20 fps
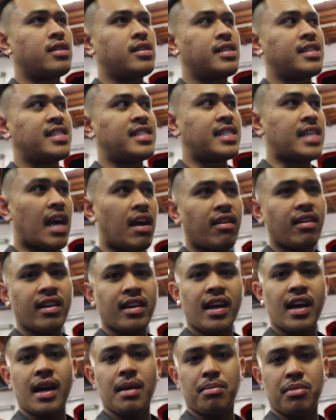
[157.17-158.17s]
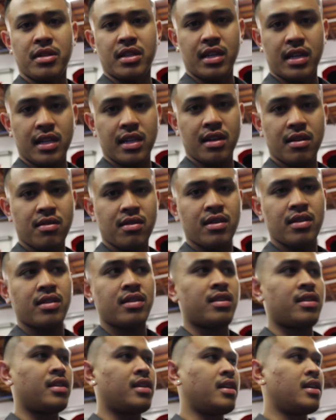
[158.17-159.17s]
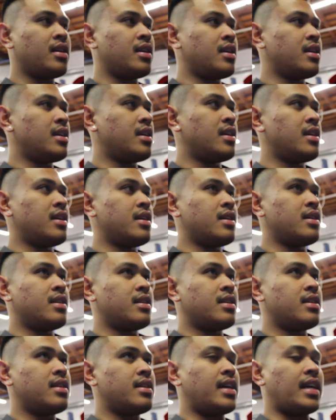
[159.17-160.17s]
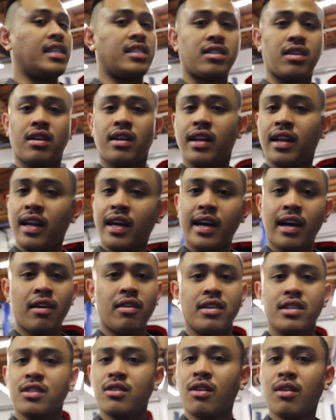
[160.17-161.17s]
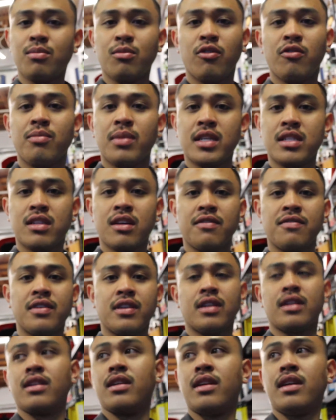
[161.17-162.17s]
Saturday night I put the clear on, and Sunday night I already started moving my stuff in.